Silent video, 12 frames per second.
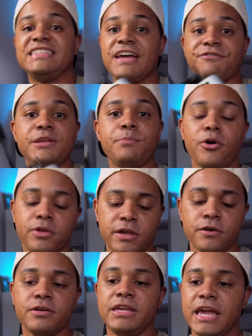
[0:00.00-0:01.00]
definitely
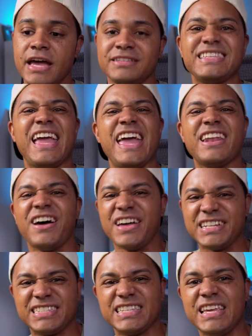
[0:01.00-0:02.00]
bulkier, yes, and
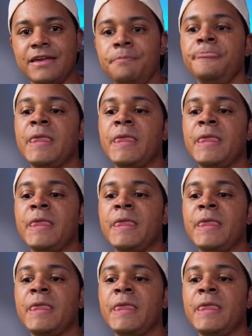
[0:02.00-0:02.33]
honestly,